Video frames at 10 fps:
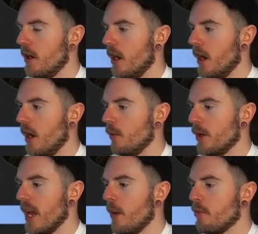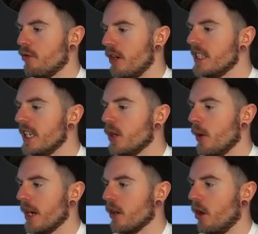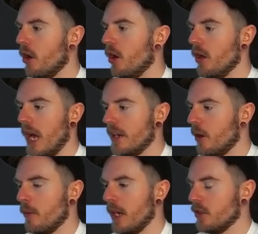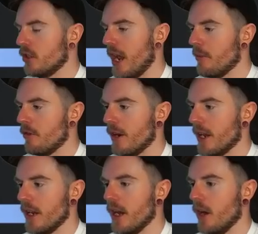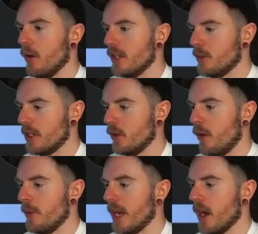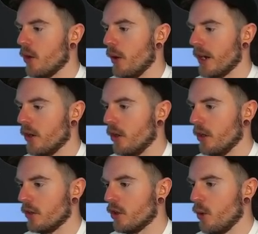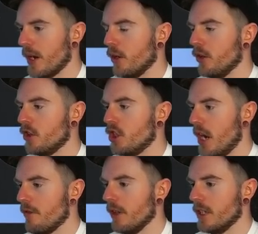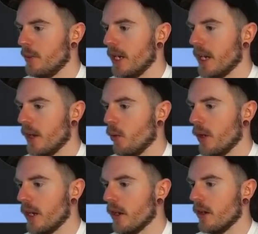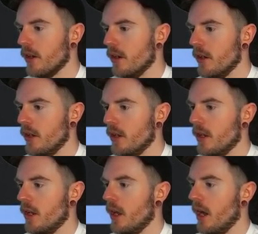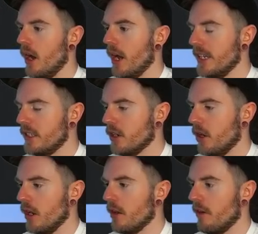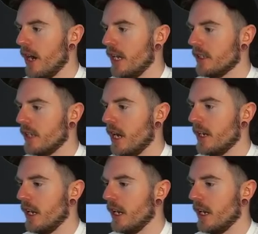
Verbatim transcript: Um, we get a pretty quick call. I don't mind just hammering it now, especially when we get a quick call. Quick calls, generally speaking, are weaker. Uh, easy call on the right hand side.